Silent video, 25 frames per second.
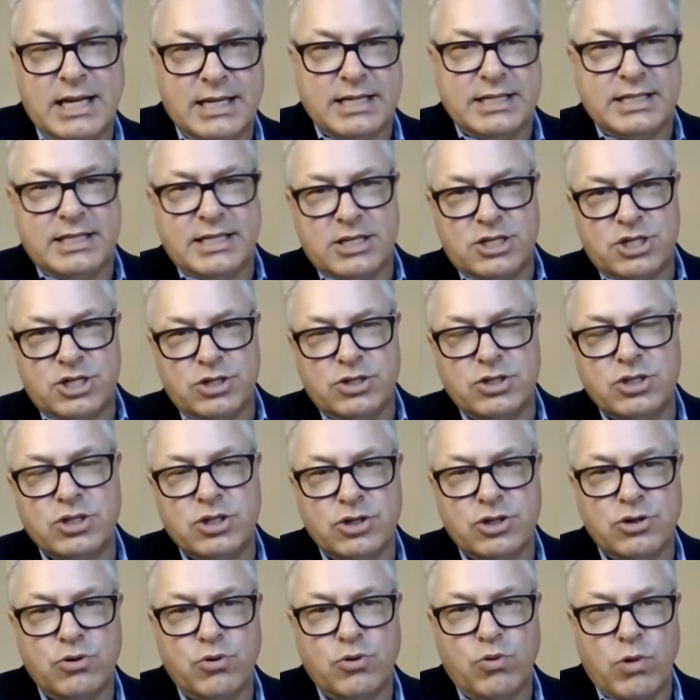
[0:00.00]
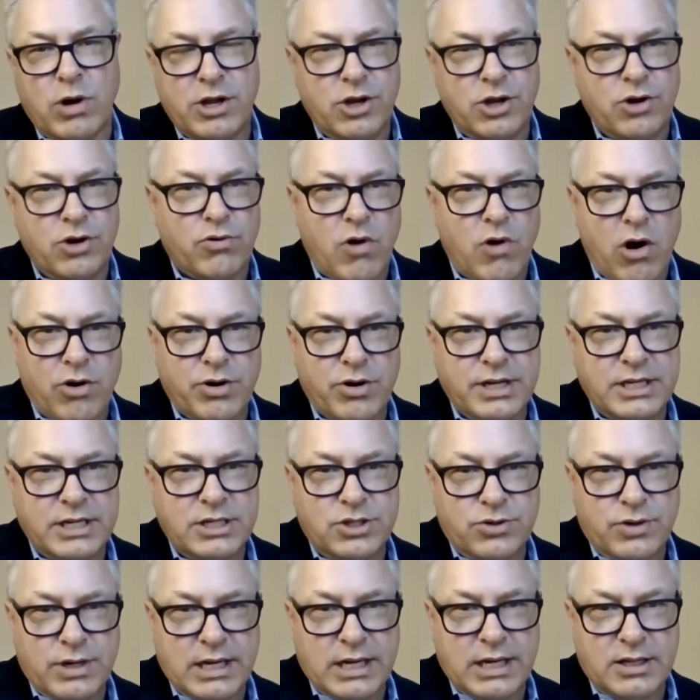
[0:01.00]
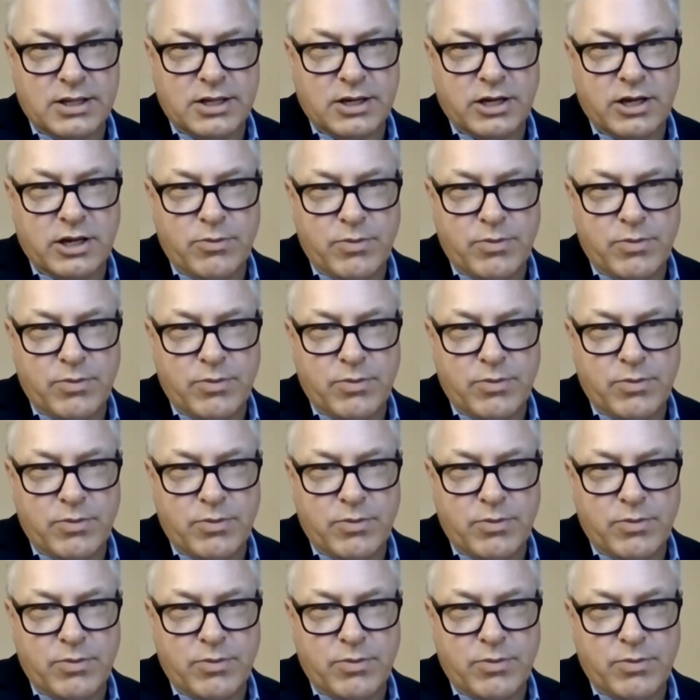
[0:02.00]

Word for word: in addition to what you're already doing in the